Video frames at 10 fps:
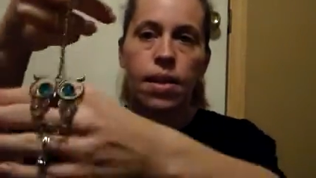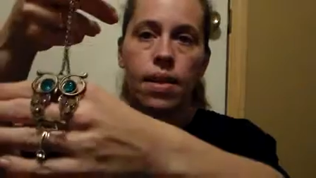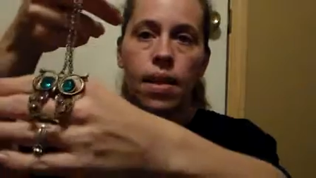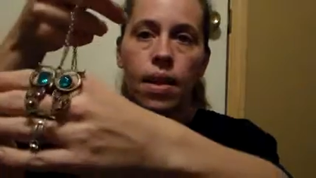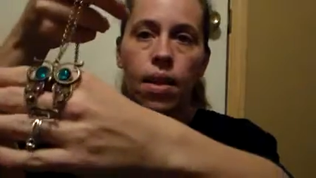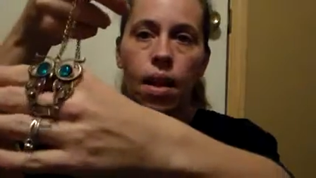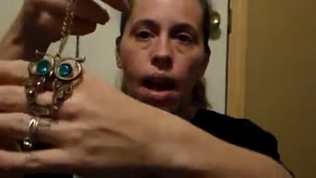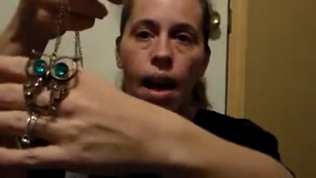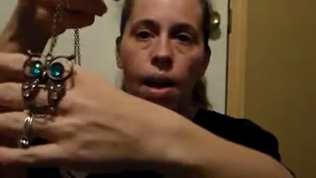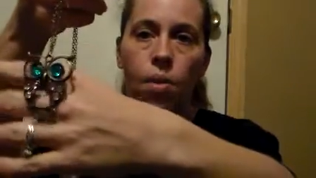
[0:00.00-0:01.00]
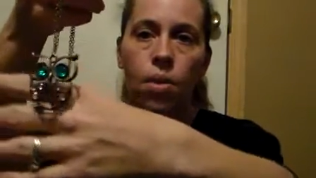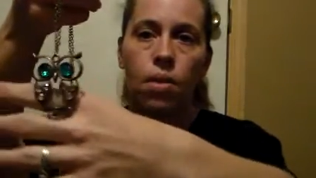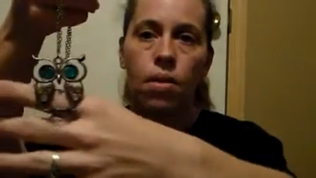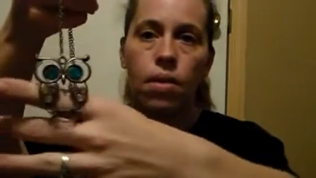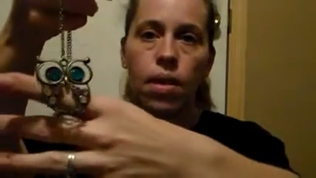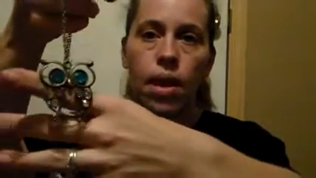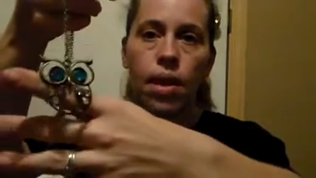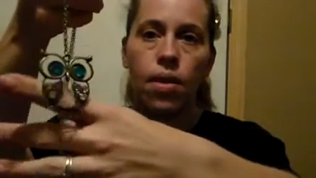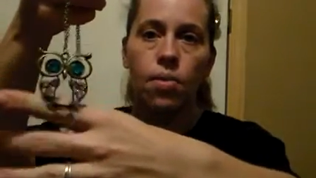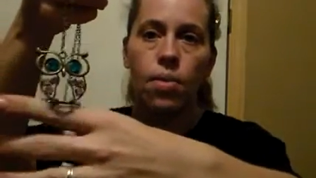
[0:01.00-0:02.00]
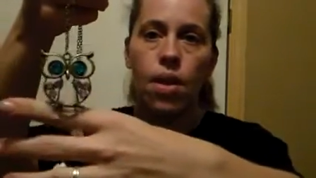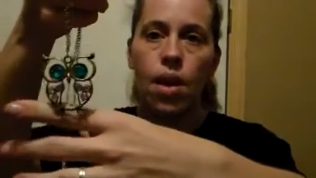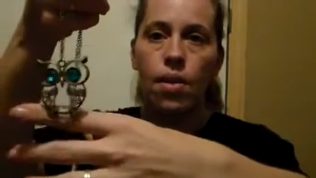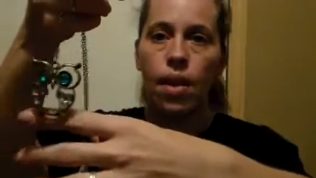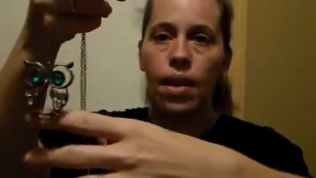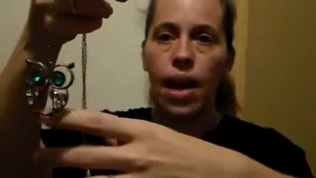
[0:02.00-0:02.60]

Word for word: This is a little owl. And I don't know,